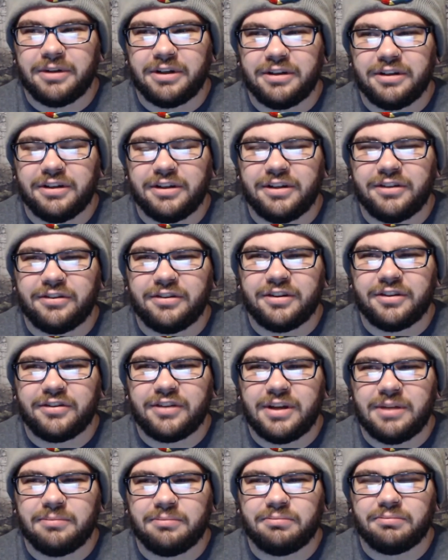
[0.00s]
but it is in the
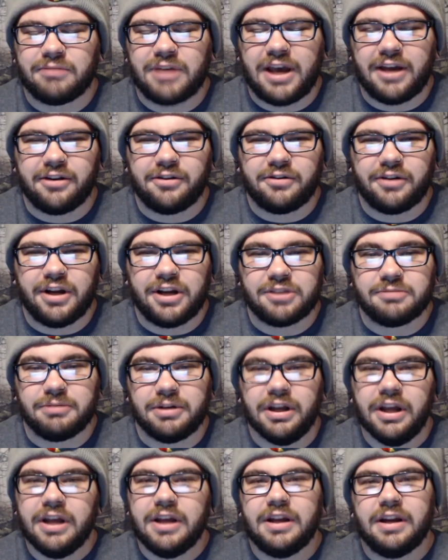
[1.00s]
same category-ish,
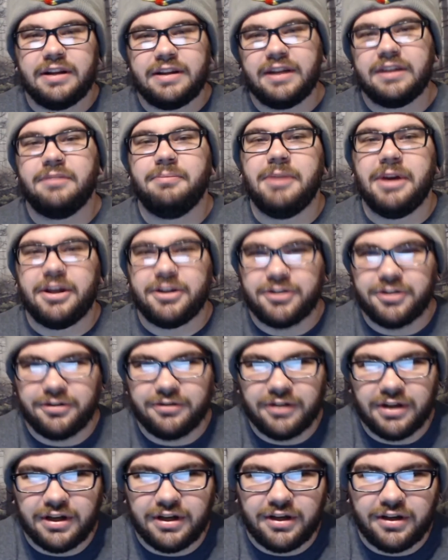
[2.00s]
but Detective
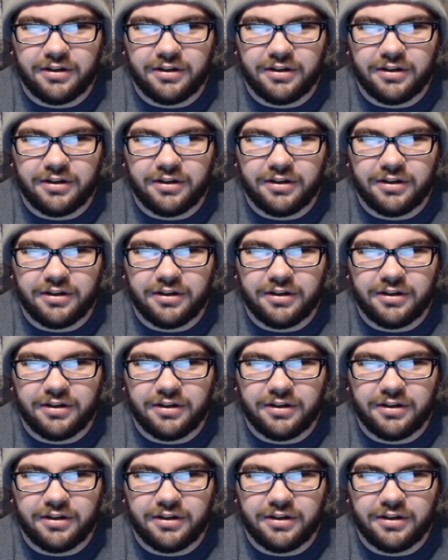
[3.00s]
Pikachu